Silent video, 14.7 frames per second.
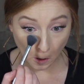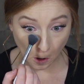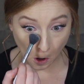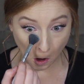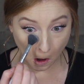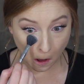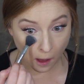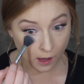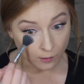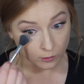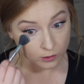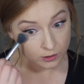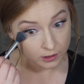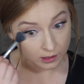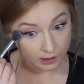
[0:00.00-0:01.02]
And
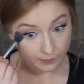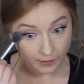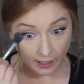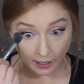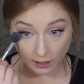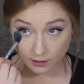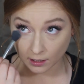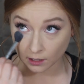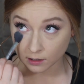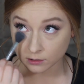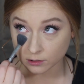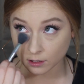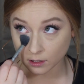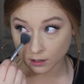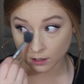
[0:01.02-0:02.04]
we're just going to pat that
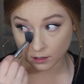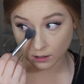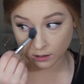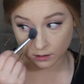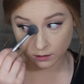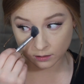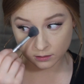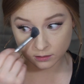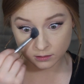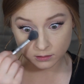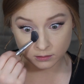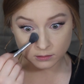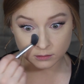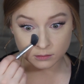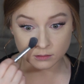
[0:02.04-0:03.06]
under our
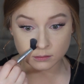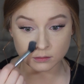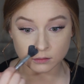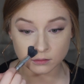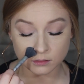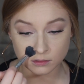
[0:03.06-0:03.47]
eyes.